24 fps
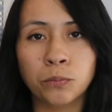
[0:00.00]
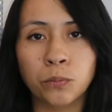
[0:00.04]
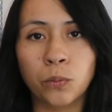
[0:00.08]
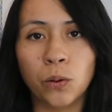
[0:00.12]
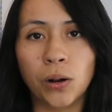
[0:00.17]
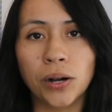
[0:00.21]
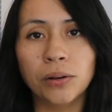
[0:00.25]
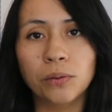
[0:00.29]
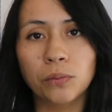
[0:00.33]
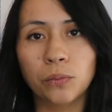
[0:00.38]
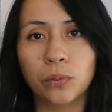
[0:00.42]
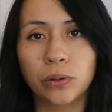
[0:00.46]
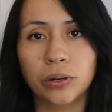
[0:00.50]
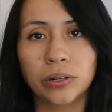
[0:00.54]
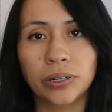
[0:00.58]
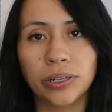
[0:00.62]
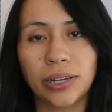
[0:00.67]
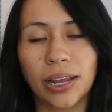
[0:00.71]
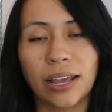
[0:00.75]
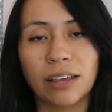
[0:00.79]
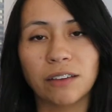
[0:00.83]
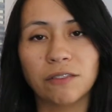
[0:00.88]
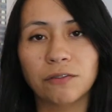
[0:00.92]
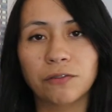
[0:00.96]
what would
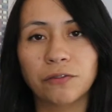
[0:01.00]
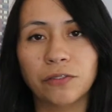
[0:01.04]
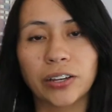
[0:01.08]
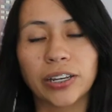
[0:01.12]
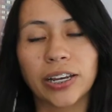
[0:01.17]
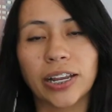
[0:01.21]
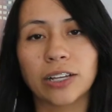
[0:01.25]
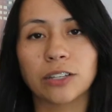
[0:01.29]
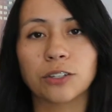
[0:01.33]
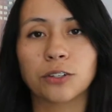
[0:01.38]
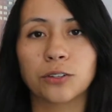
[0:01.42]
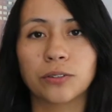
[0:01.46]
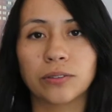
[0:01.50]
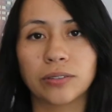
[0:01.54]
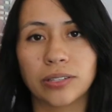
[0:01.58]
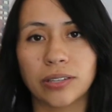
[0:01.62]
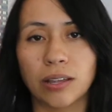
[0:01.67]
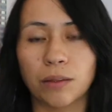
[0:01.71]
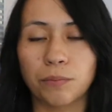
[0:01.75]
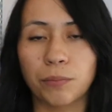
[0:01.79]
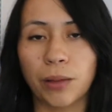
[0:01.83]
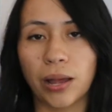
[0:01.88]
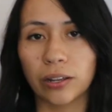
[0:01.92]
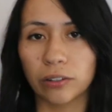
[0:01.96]
a financial
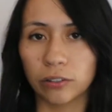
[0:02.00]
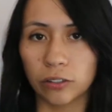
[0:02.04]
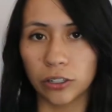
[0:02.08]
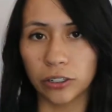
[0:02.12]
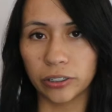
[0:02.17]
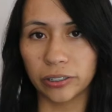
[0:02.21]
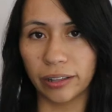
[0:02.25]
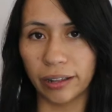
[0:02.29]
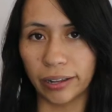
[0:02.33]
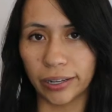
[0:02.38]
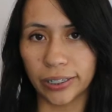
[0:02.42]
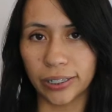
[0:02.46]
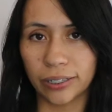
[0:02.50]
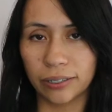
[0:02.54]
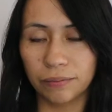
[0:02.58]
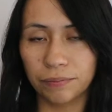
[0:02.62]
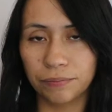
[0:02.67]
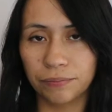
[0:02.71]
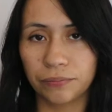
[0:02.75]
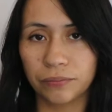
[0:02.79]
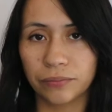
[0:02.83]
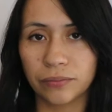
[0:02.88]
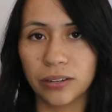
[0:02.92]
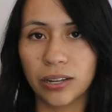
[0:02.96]
setback look like?
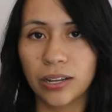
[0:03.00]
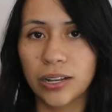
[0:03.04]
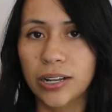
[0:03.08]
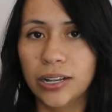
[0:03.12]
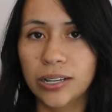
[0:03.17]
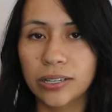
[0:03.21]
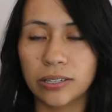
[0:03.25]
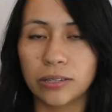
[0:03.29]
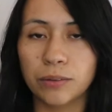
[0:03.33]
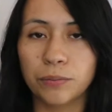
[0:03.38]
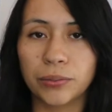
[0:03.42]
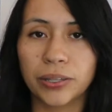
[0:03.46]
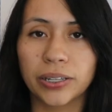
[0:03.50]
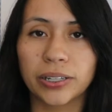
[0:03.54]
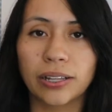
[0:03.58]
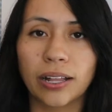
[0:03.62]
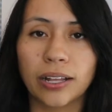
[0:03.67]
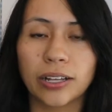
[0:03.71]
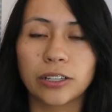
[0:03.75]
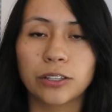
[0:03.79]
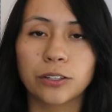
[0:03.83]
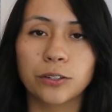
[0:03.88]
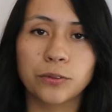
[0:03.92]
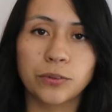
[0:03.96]
Something
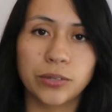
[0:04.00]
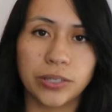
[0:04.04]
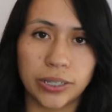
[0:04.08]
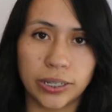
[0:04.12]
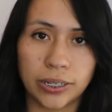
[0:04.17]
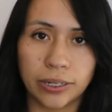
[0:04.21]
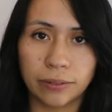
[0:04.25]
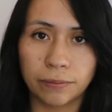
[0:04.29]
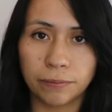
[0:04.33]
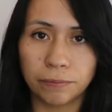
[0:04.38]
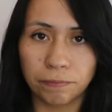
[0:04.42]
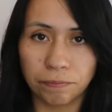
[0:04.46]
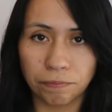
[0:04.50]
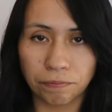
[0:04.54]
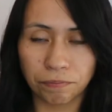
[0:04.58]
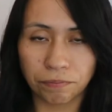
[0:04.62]
like losing